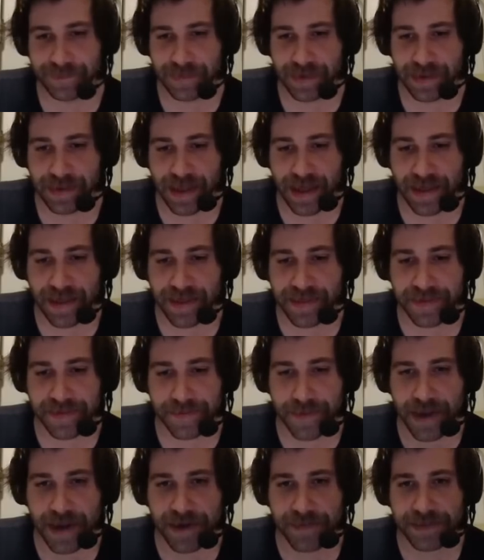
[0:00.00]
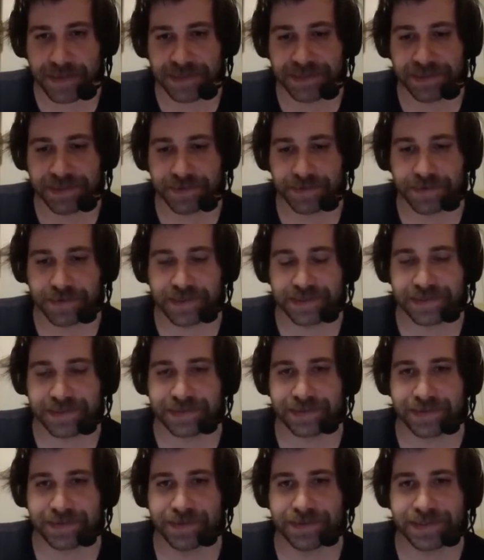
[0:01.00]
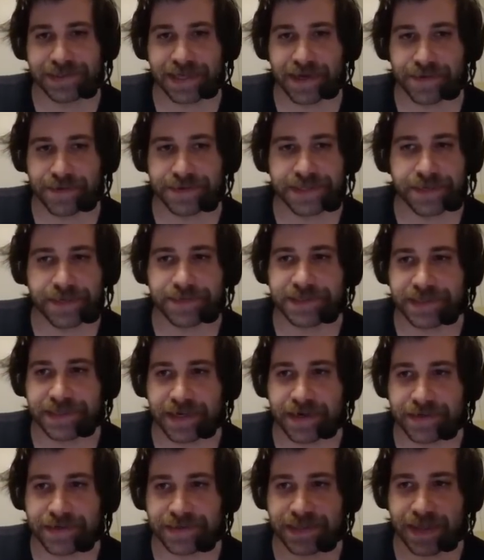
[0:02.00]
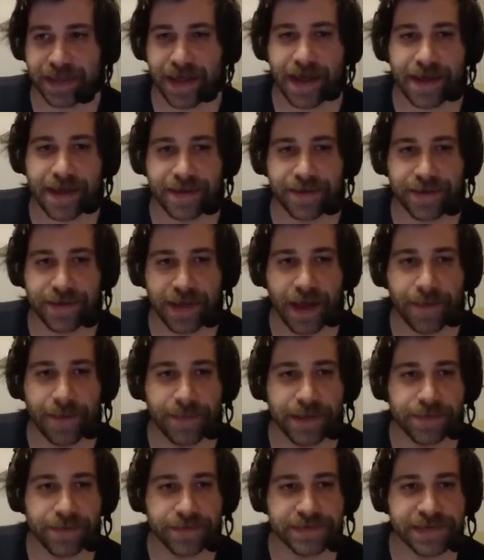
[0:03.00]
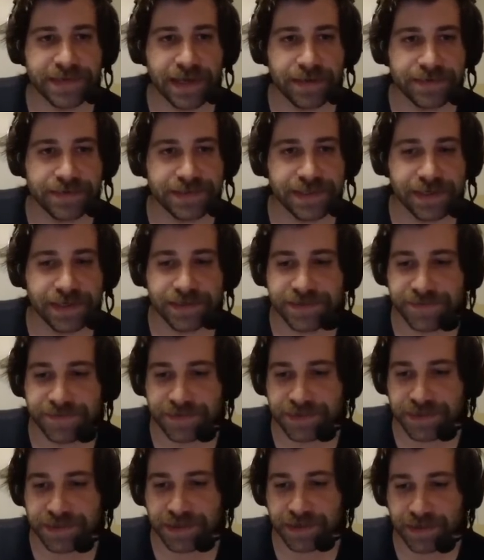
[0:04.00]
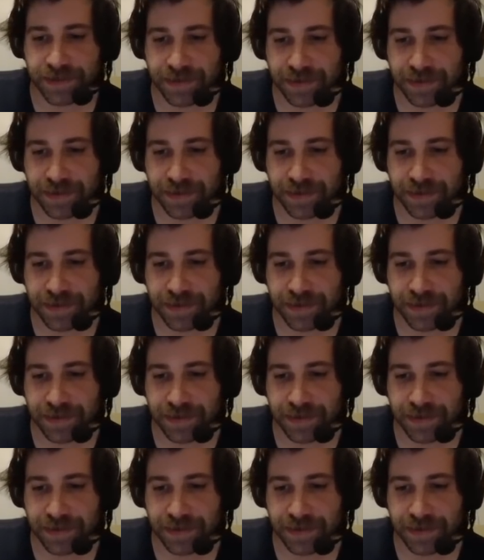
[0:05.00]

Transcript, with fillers: Yeah, there might have been two because you said he was upstairs. The guy got me was downstairs for sure.